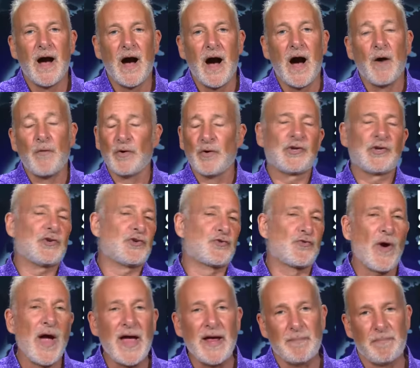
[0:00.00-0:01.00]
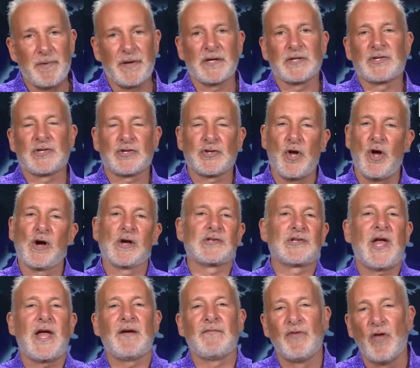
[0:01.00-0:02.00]
Uh, is great because as long as
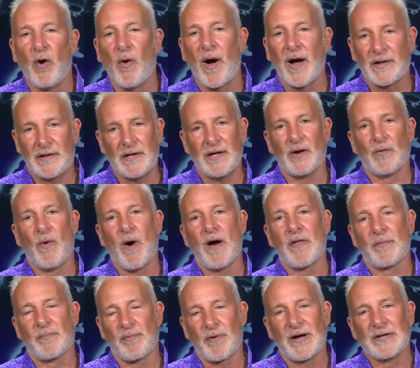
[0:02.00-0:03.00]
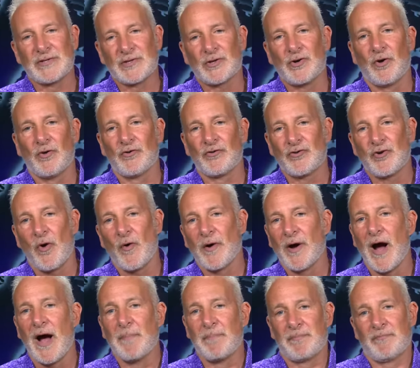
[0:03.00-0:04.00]
they have no idea why the price of gold is going
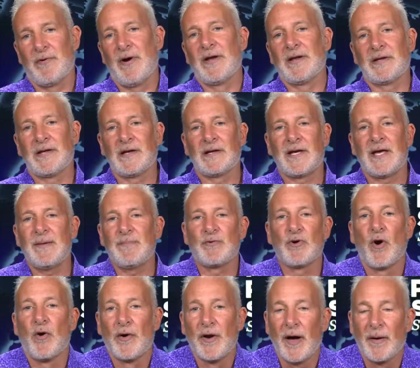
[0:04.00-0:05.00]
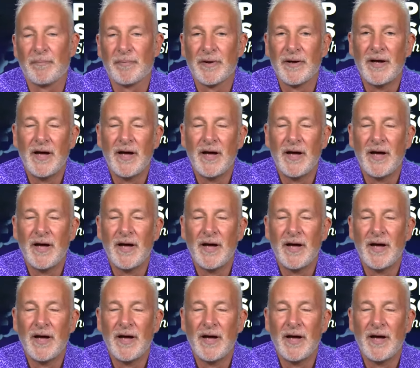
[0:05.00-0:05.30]
up, right? It can keep going up.